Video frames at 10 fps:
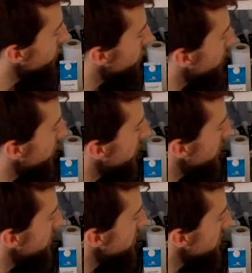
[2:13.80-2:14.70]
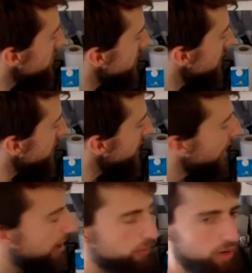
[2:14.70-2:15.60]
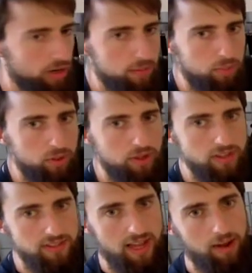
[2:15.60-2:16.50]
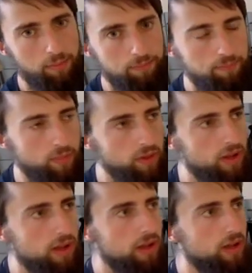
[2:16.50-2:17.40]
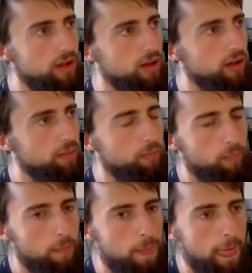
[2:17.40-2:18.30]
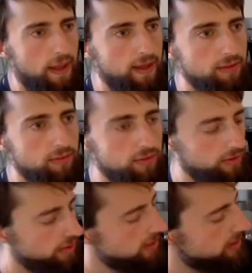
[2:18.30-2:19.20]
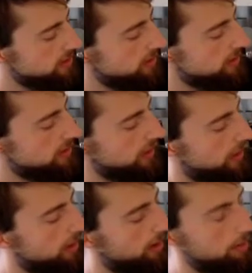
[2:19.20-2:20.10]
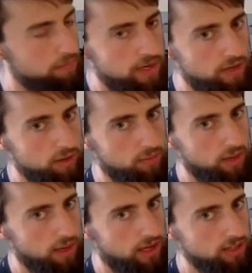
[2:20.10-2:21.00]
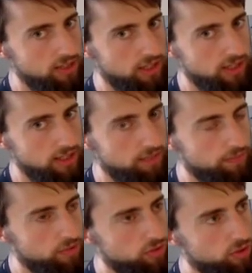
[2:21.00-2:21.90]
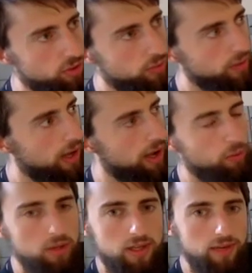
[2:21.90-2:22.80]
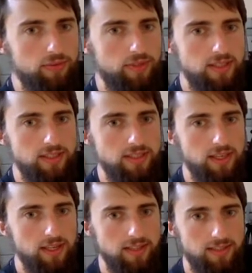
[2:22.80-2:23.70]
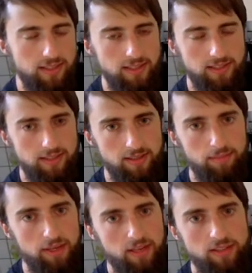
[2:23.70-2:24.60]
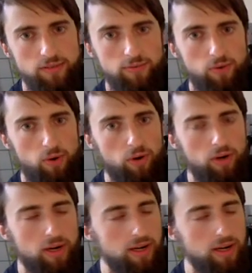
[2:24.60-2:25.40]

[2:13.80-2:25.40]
is boiling in just a second. And we're going to put this down. Um, this is a, a medium large egg, so I will give this six minutes for